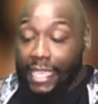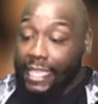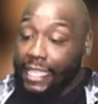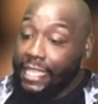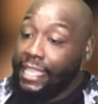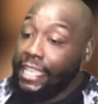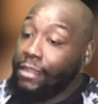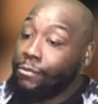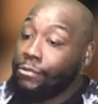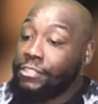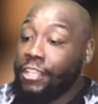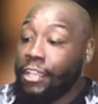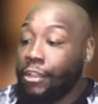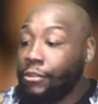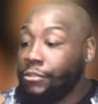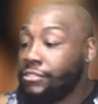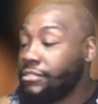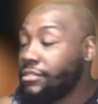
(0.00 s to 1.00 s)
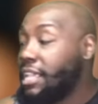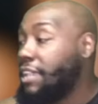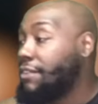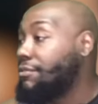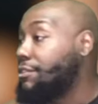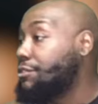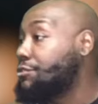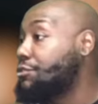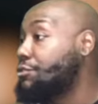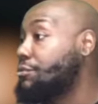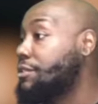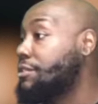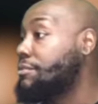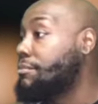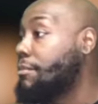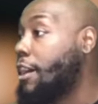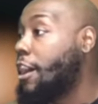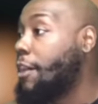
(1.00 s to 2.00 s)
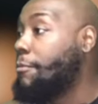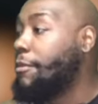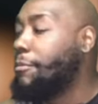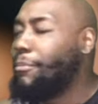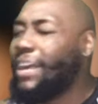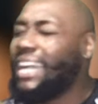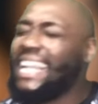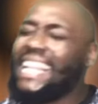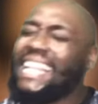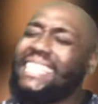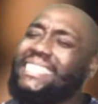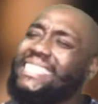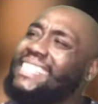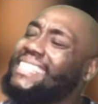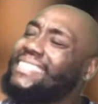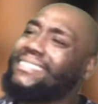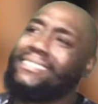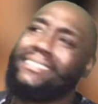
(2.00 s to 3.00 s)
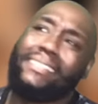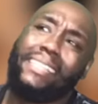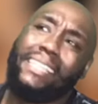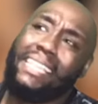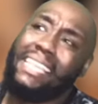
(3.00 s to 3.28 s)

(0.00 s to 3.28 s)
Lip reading: He get returned safely to his mama. But it just,